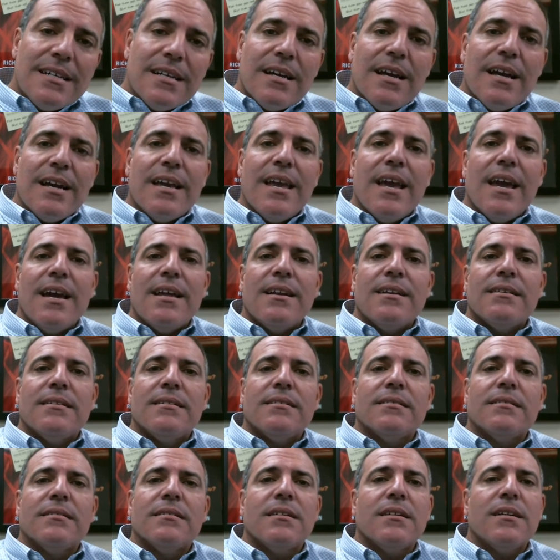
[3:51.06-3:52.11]
again,
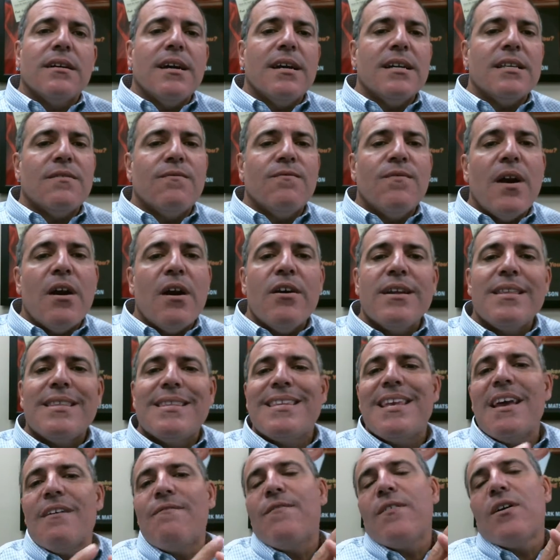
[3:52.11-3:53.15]
it's very
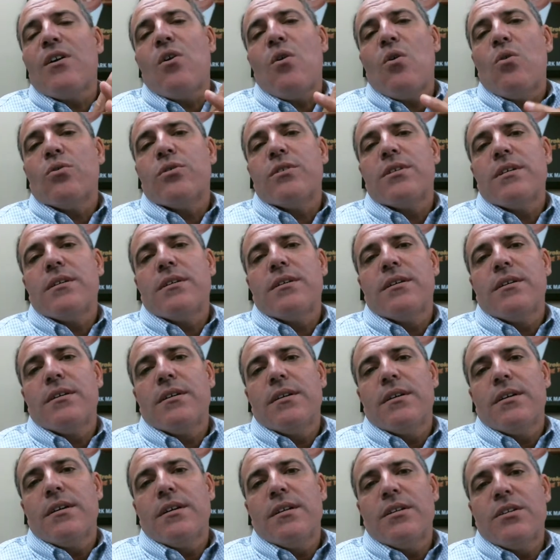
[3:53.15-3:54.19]
difficult
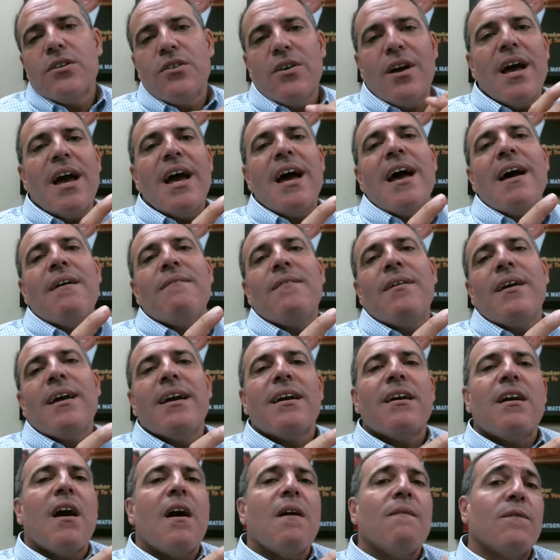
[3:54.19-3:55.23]
to have a
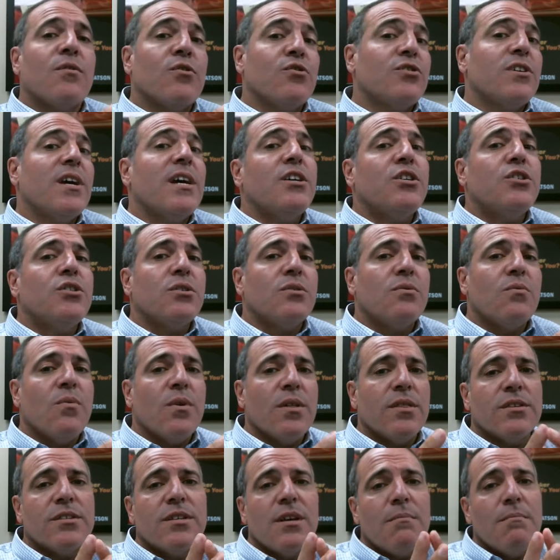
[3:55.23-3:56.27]
conversation
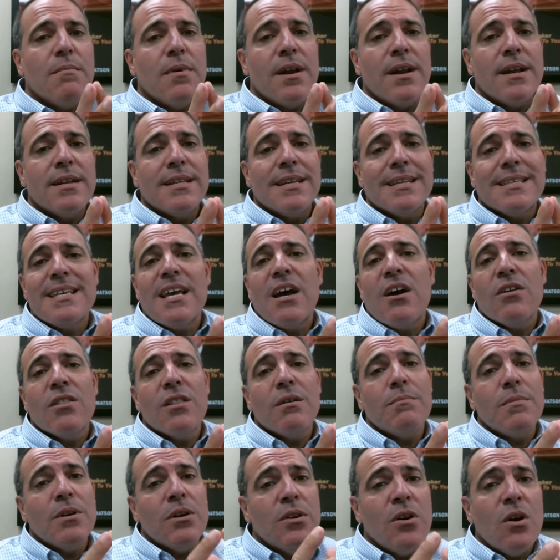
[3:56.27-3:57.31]
with somebody to tell
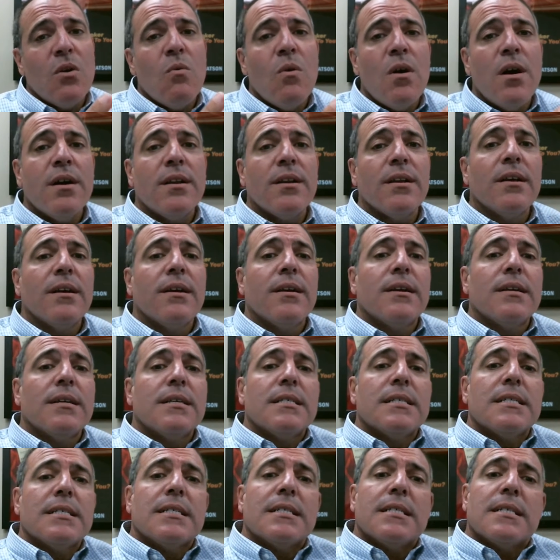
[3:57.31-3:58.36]
them, you know what?
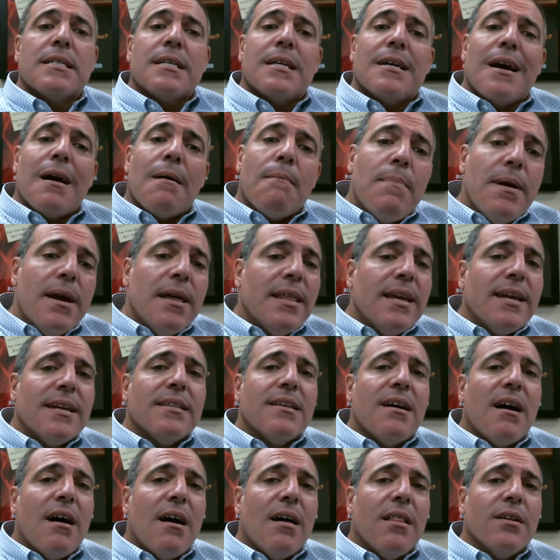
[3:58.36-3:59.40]
a million
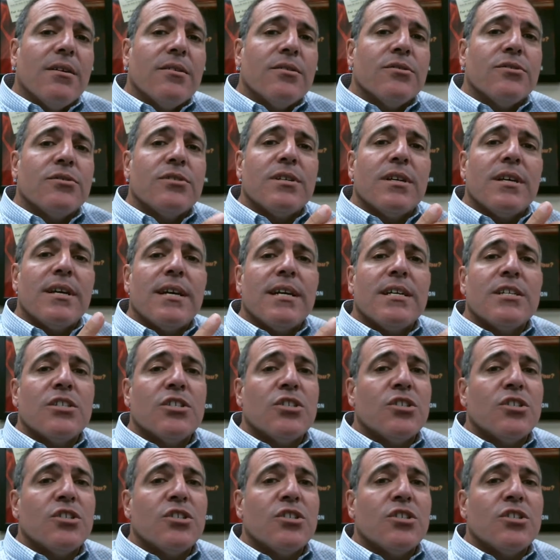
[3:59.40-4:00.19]
dollars is